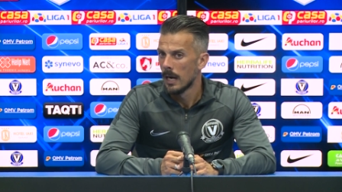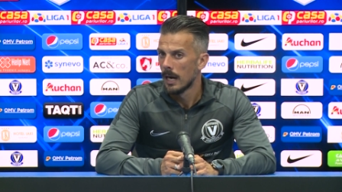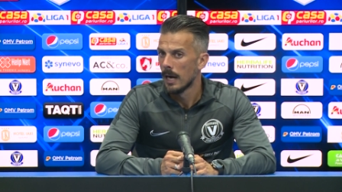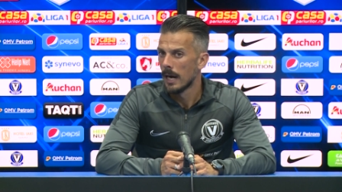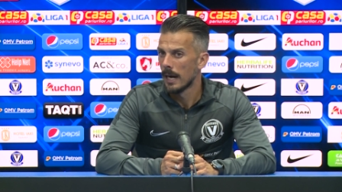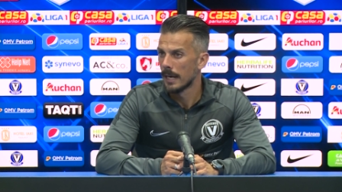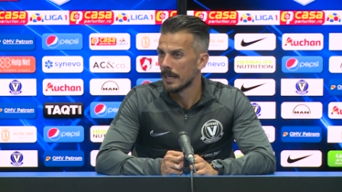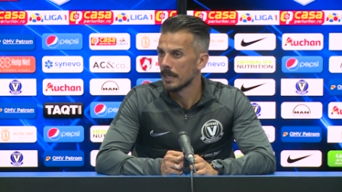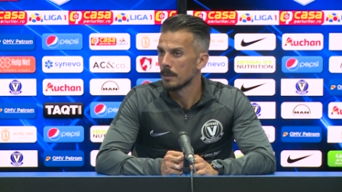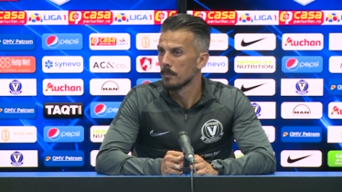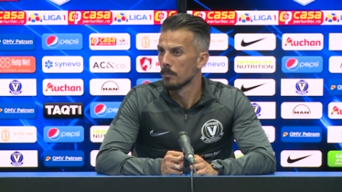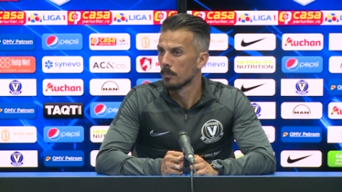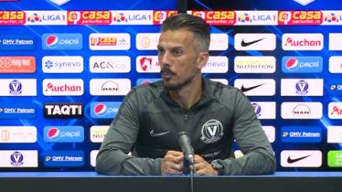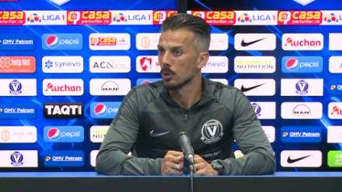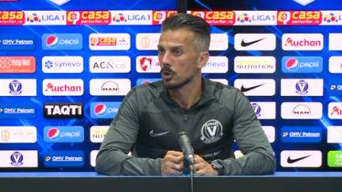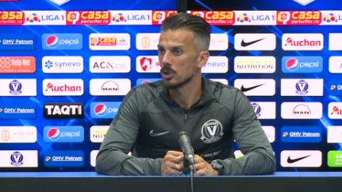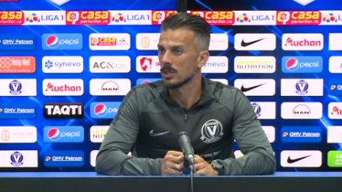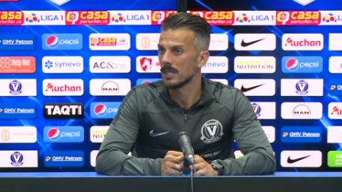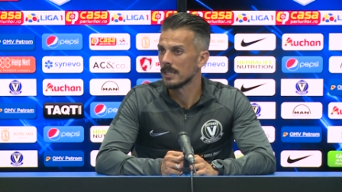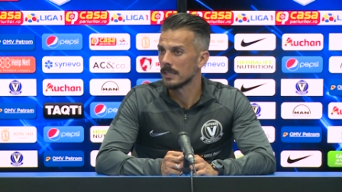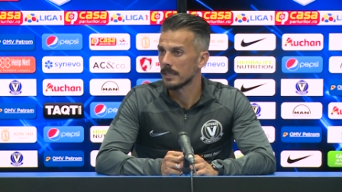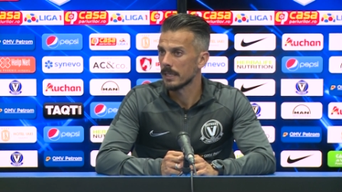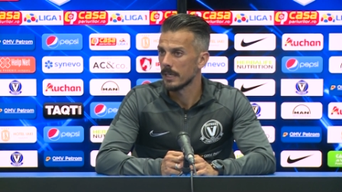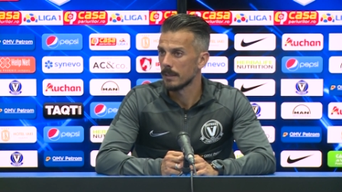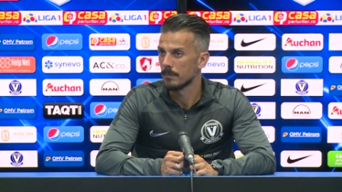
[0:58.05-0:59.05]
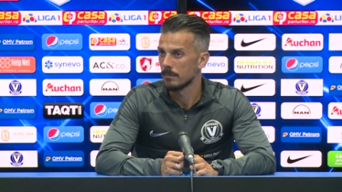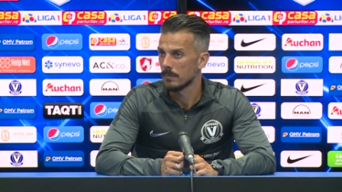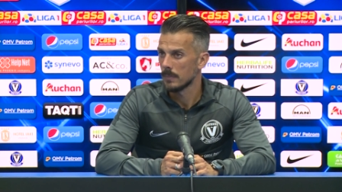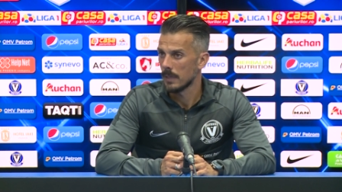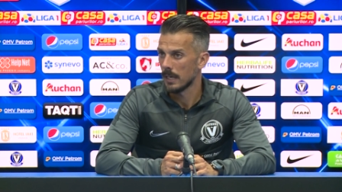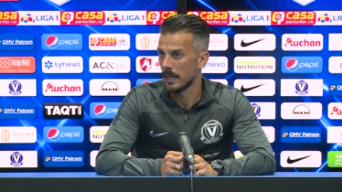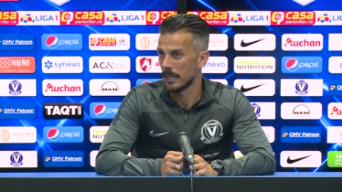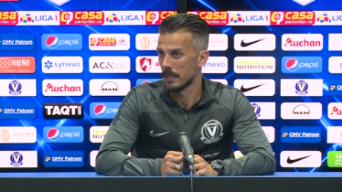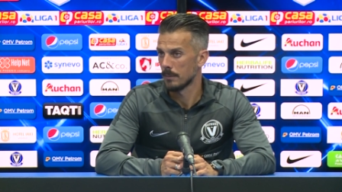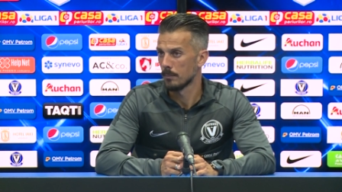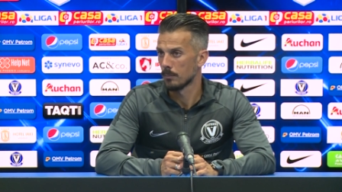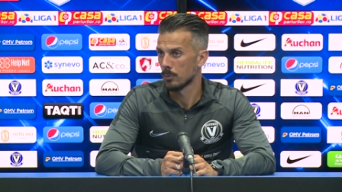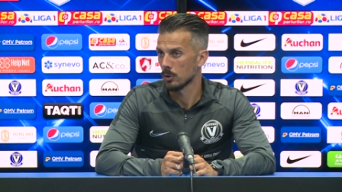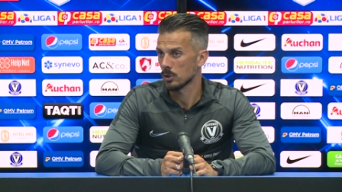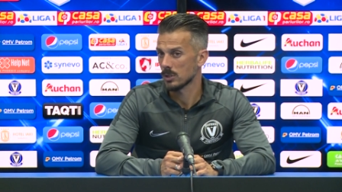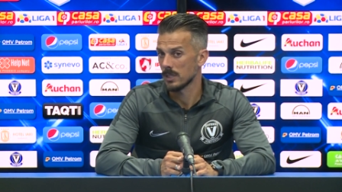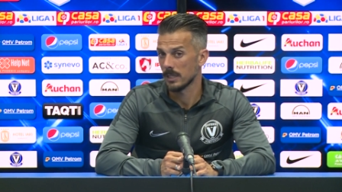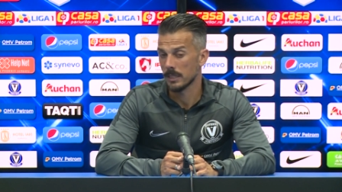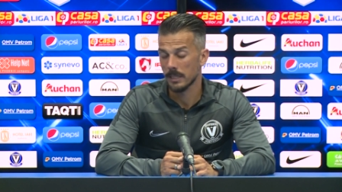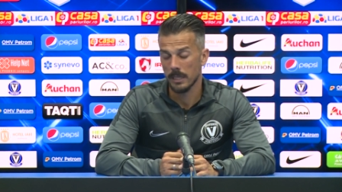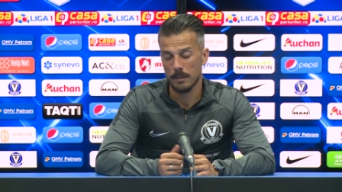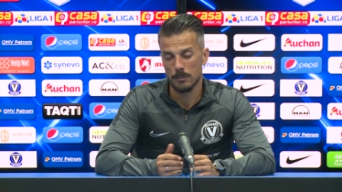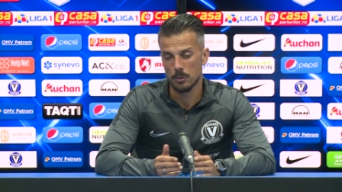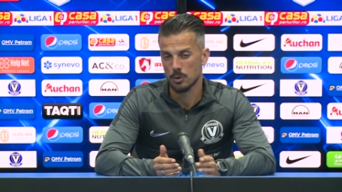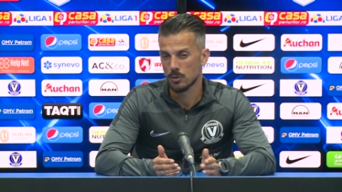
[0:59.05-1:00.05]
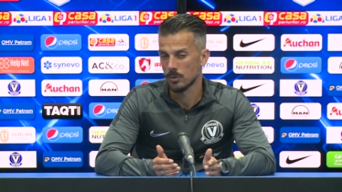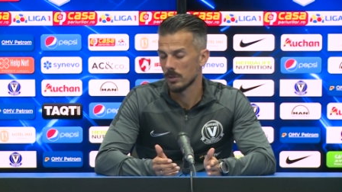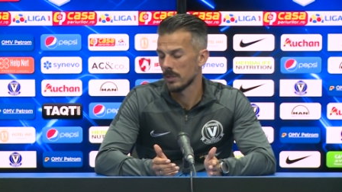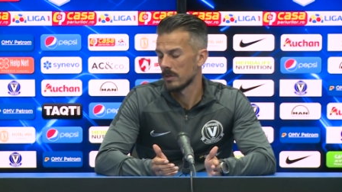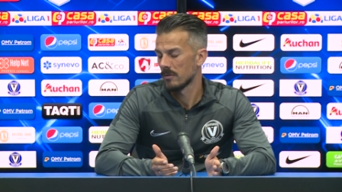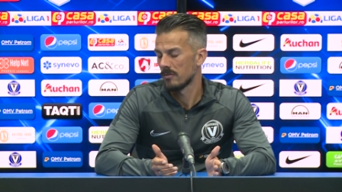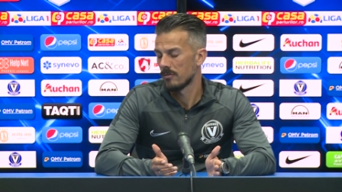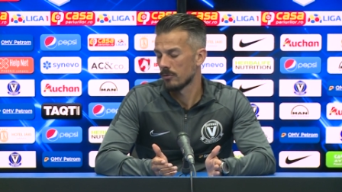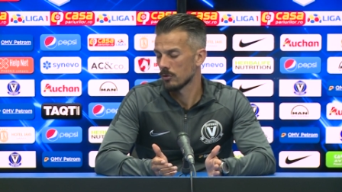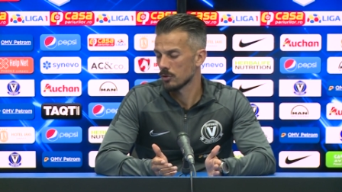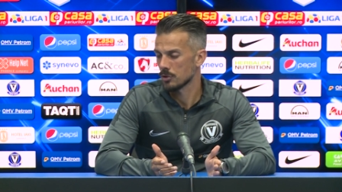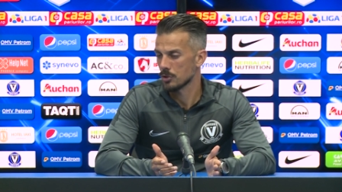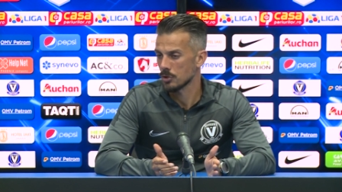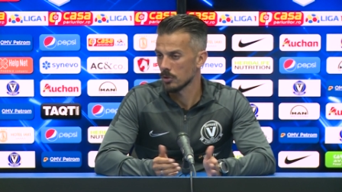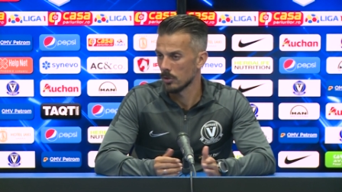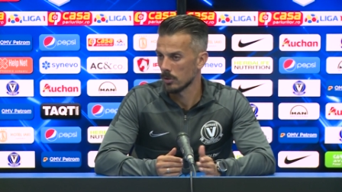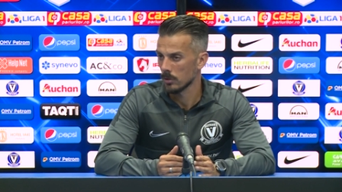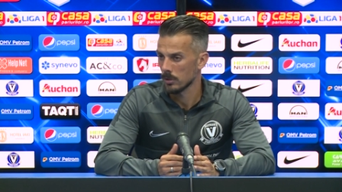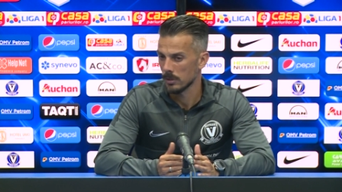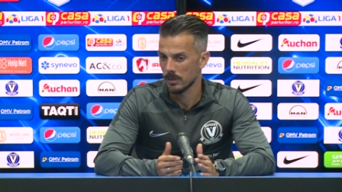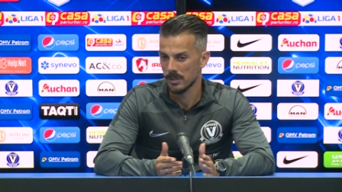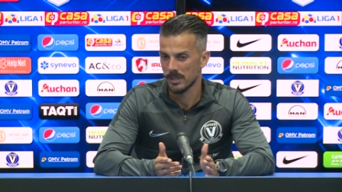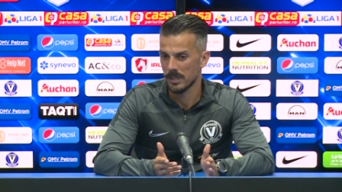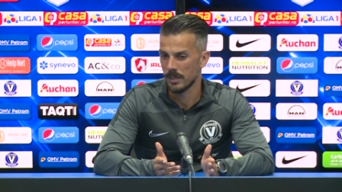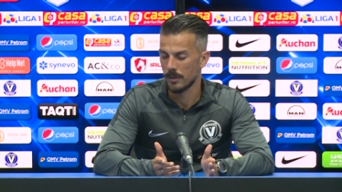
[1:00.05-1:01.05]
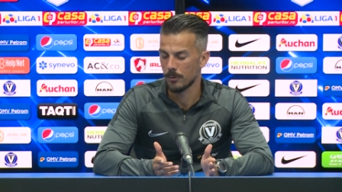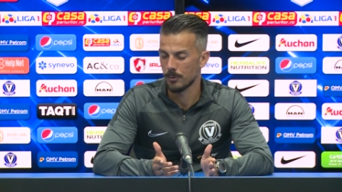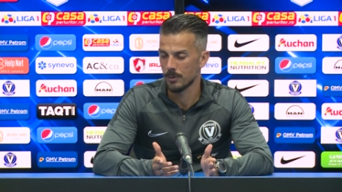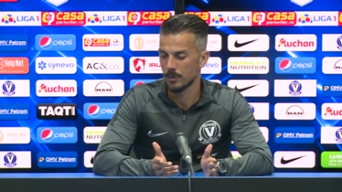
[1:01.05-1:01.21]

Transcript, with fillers: an important game, an important game today for sure. The